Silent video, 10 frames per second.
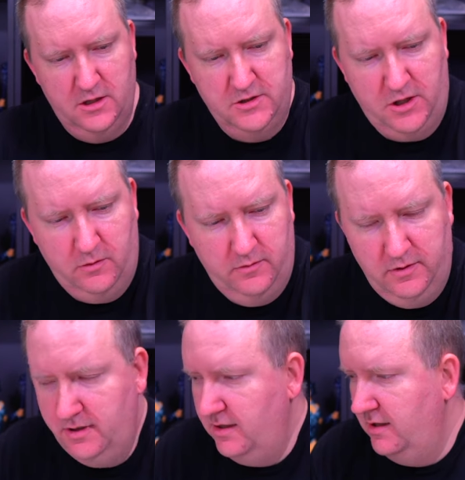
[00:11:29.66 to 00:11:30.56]
So
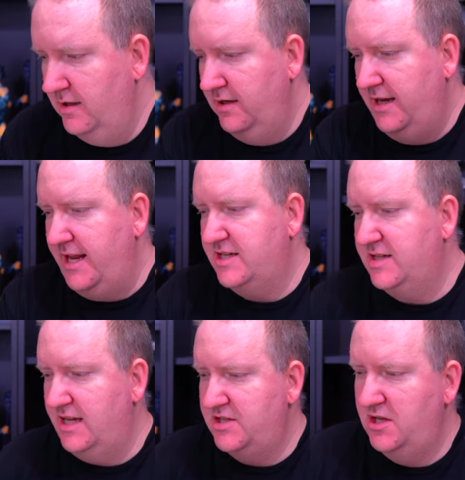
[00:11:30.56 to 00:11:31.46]

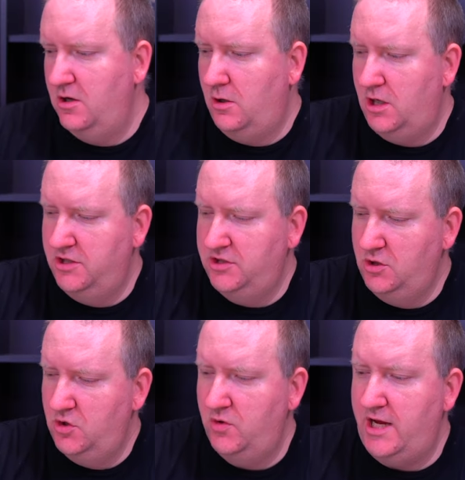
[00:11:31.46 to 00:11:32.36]
Next, let's go on to
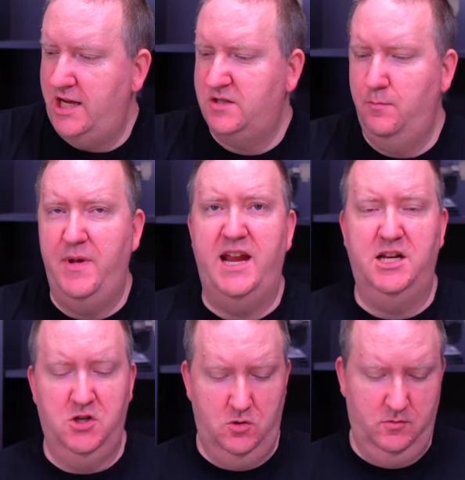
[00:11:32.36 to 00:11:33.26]
Crash
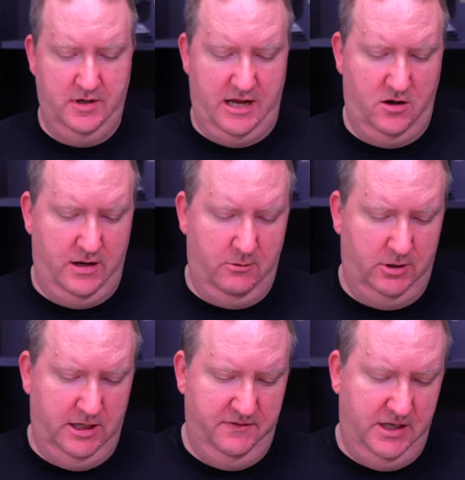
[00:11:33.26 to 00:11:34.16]
Bandicoot. Now, I
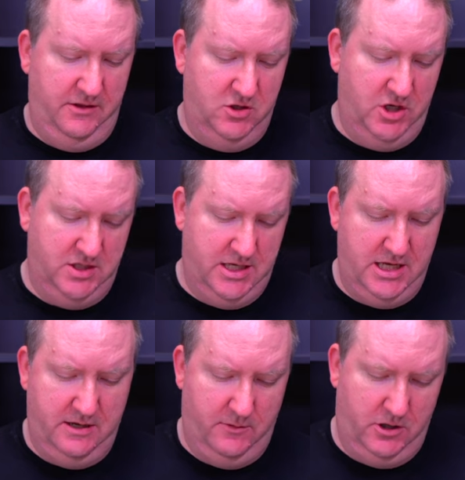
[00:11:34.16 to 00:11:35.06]
would love to get the chase of
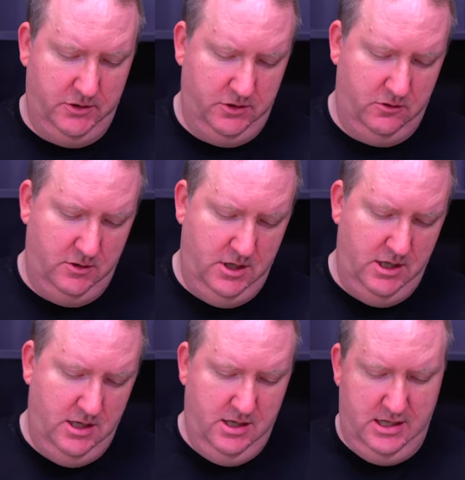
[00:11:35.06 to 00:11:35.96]
him also.
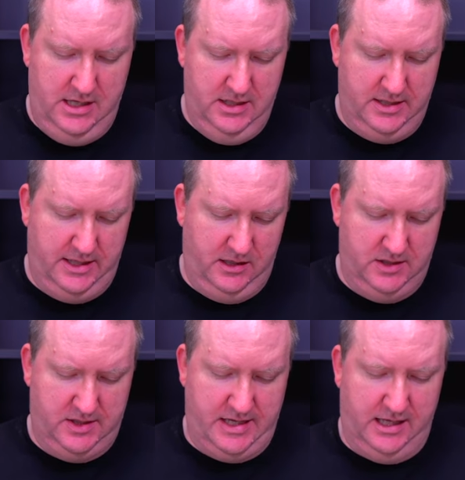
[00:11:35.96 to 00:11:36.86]
He is like a
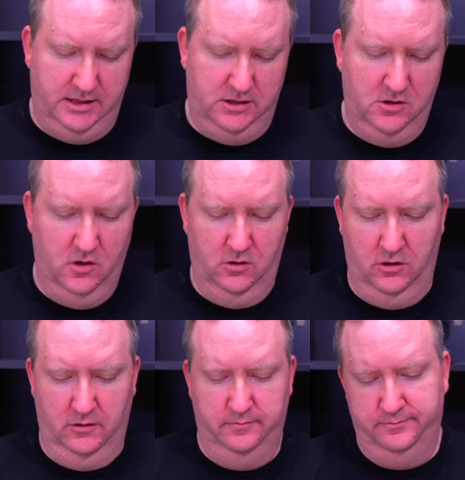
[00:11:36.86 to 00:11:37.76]
solid
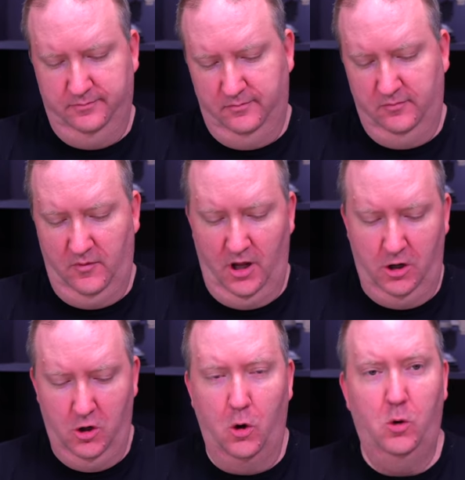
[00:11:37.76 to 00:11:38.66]
or a
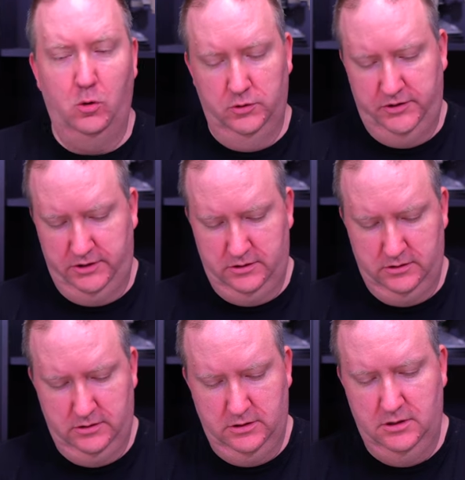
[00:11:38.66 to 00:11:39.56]
gold
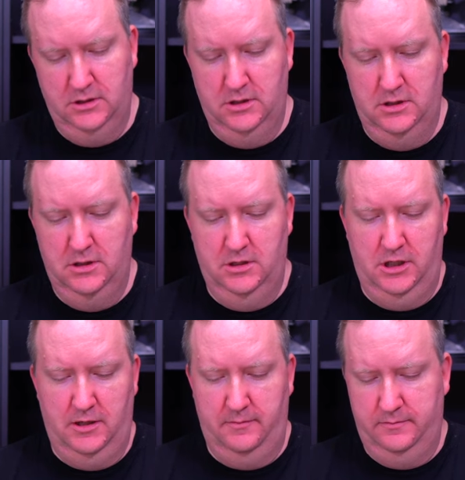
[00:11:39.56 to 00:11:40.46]

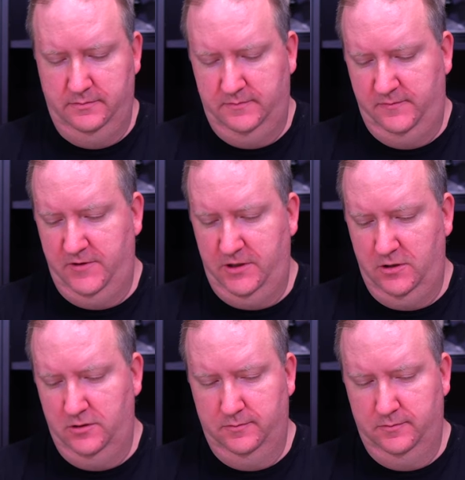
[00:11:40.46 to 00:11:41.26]
um, figure.